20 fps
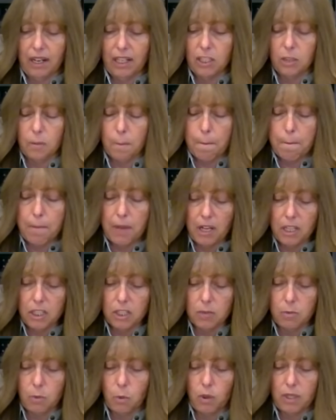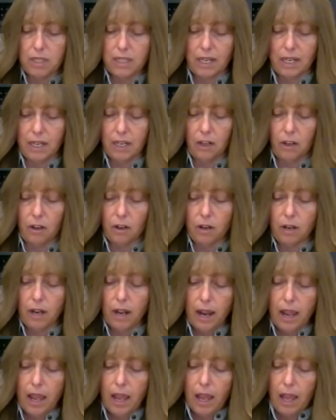It's much more tender
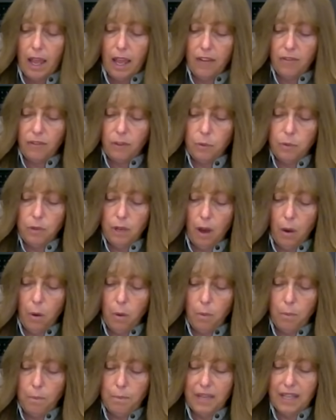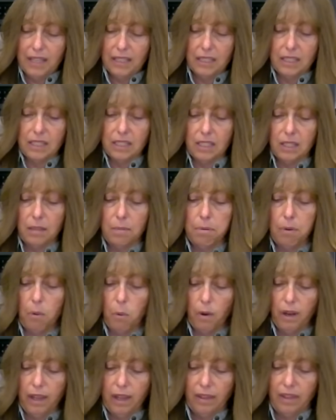if you don't mix it to the
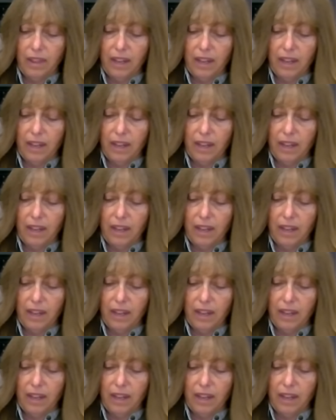point